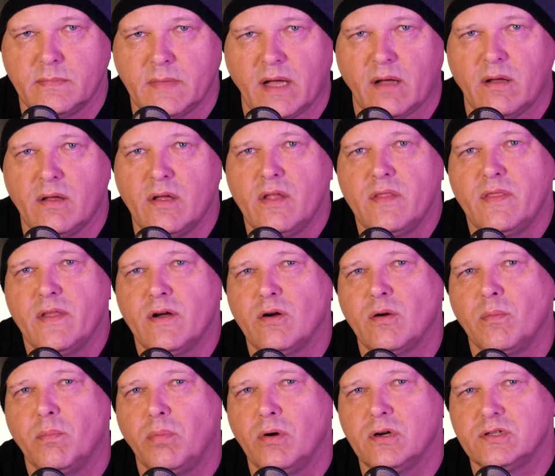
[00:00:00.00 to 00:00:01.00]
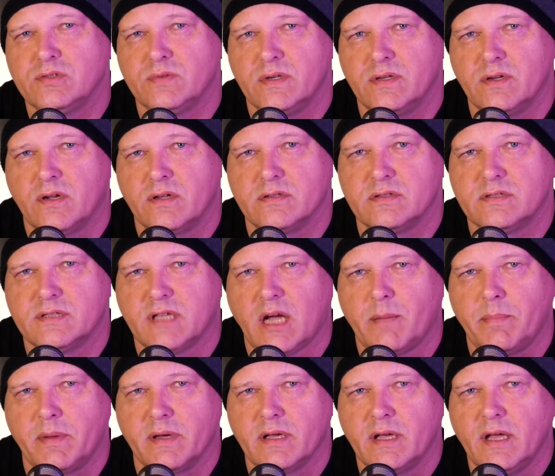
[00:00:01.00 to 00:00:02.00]
Now, there are books written on this
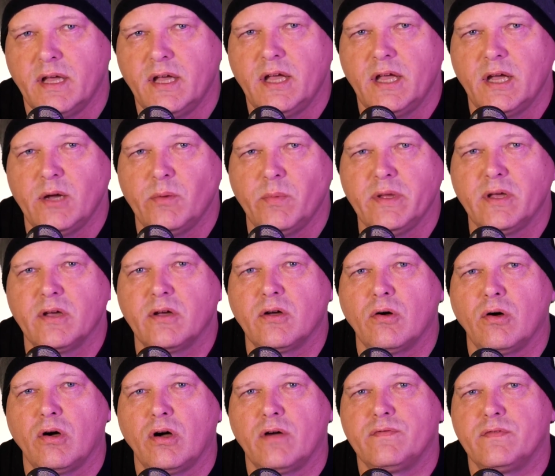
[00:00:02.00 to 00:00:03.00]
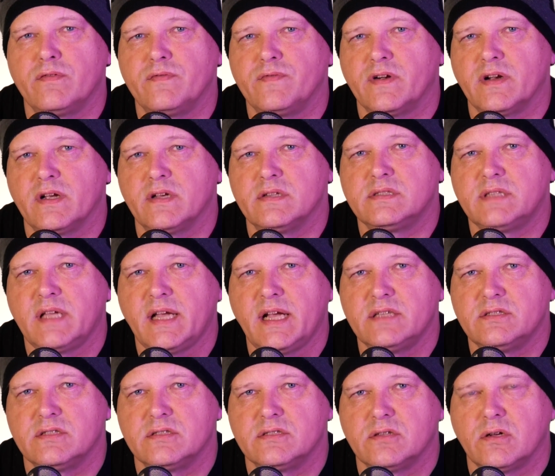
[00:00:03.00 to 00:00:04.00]
topic, and we could go off on various
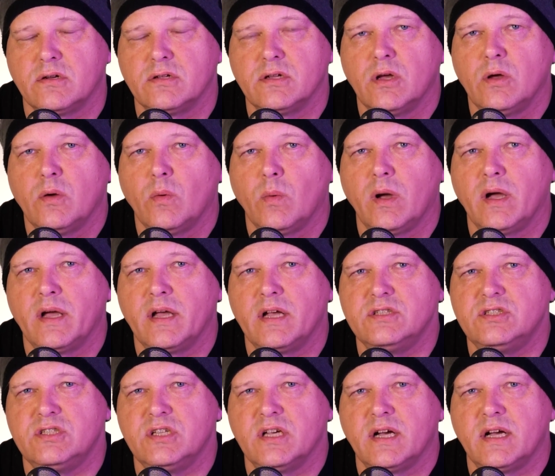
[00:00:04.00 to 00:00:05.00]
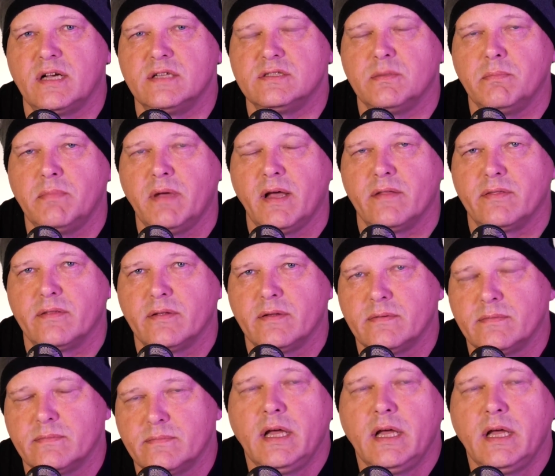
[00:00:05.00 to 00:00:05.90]
tangents on why AGI is a myth.